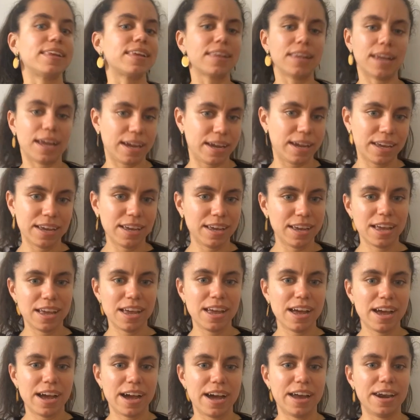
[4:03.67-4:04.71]
like
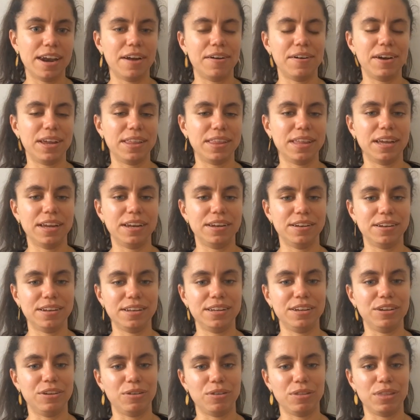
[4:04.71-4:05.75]
an area that,
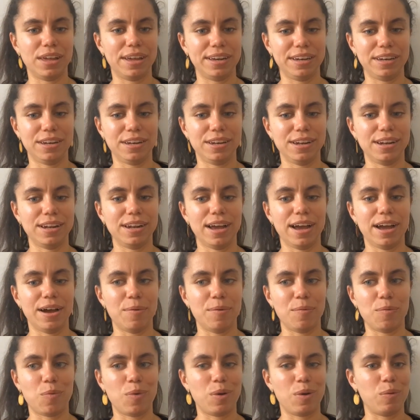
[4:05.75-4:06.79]
you know, that
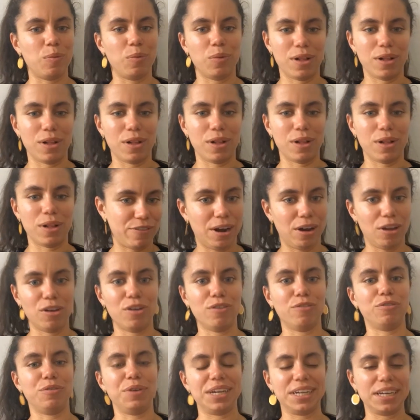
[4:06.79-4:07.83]
uh, we will have on a lot
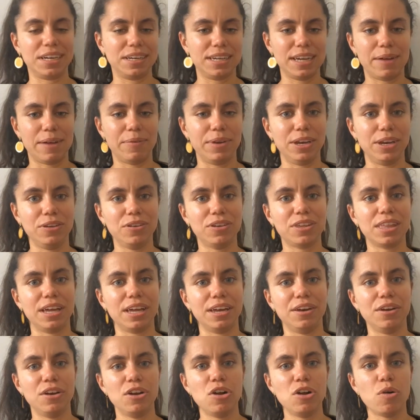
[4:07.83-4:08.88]
of research avenues
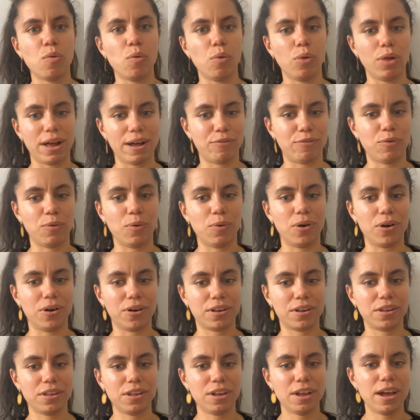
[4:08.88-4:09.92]
that will have
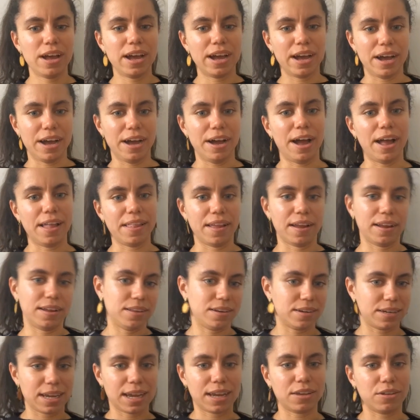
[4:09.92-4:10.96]
worked uh, at the
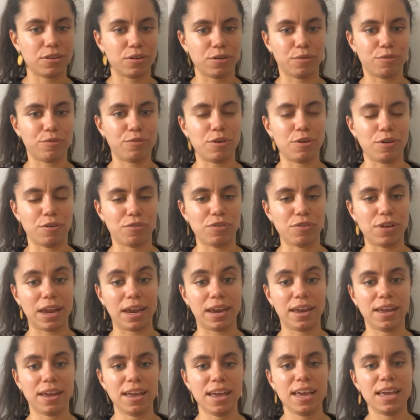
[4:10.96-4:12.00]
intersection of, of
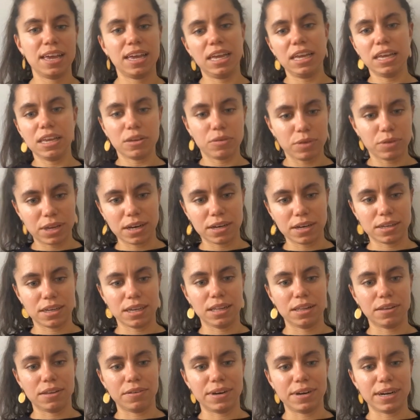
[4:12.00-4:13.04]
like his research
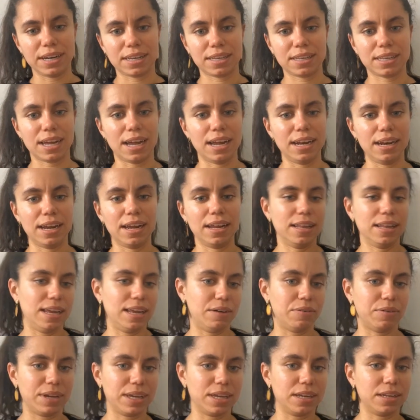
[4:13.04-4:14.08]
interests and, and the
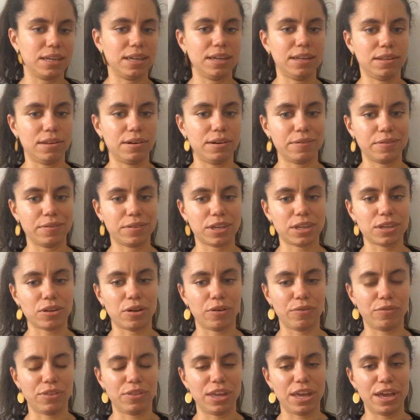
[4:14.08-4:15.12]
research interests
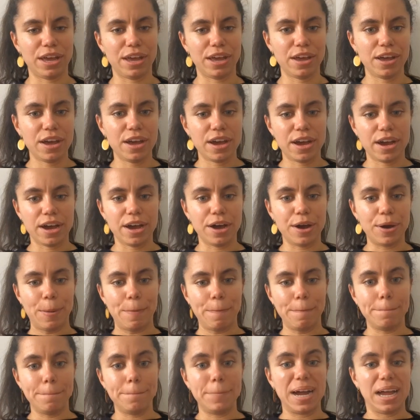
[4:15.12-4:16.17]
of the
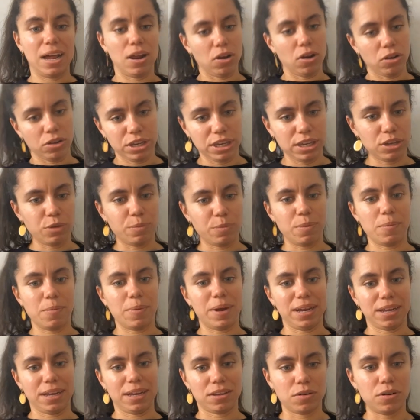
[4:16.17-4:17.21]
um, biology
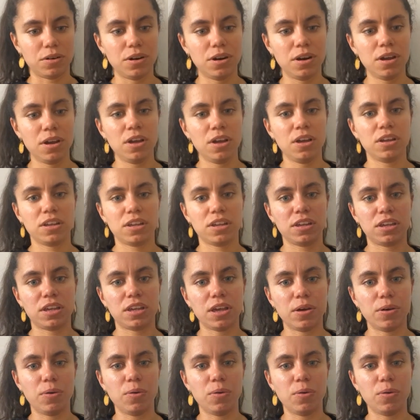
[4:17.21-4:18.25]
supervisor.
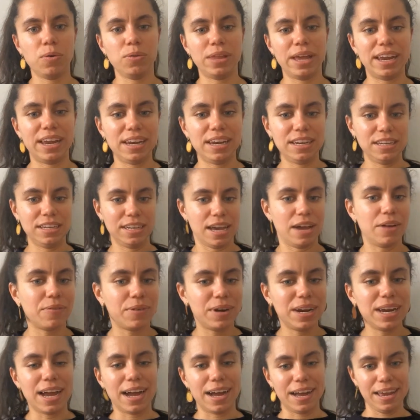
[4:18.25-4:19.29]
So then in
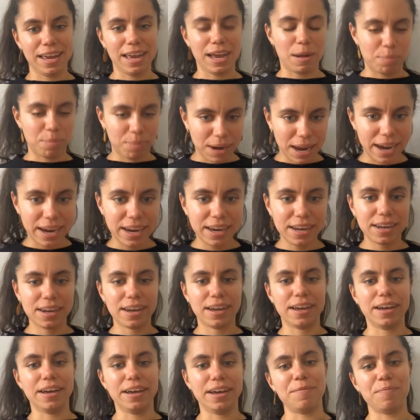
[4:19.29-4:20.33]
January, I applied.
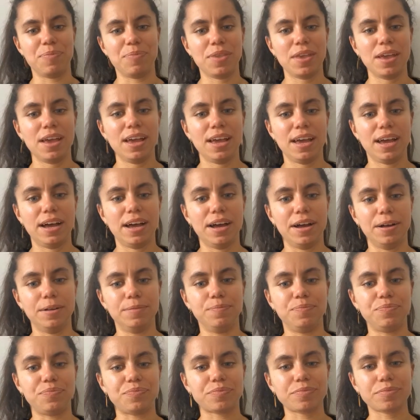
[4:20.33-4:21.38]
Um,
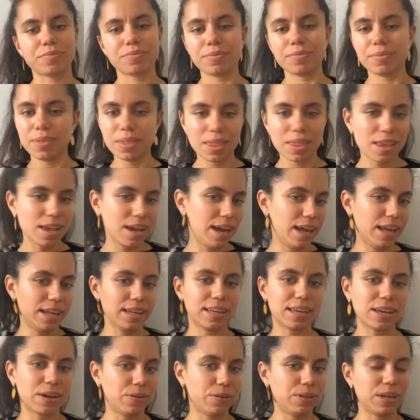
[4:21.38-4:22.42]
um,
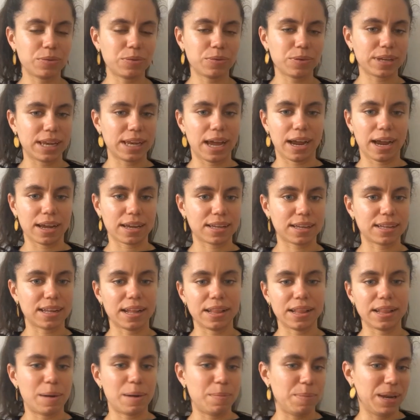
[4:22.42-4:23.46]
and so this was like a
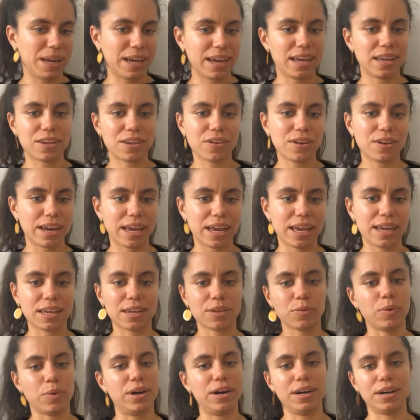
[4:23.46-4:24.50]
standard application, I guess,
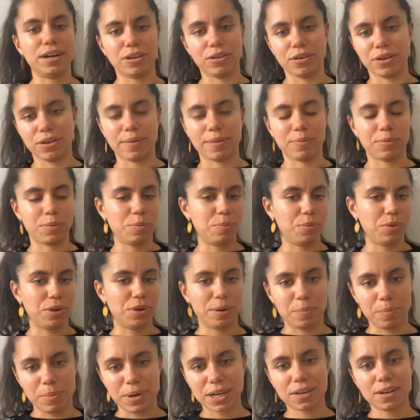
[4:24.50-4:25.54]
where you have to put
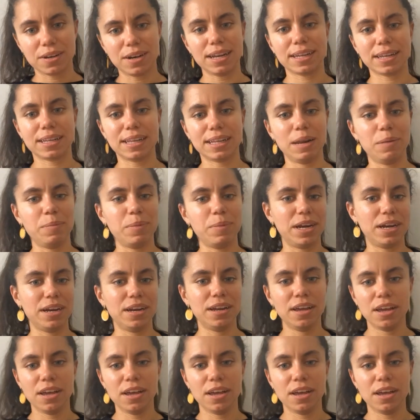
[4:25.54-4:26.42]
in personal statement,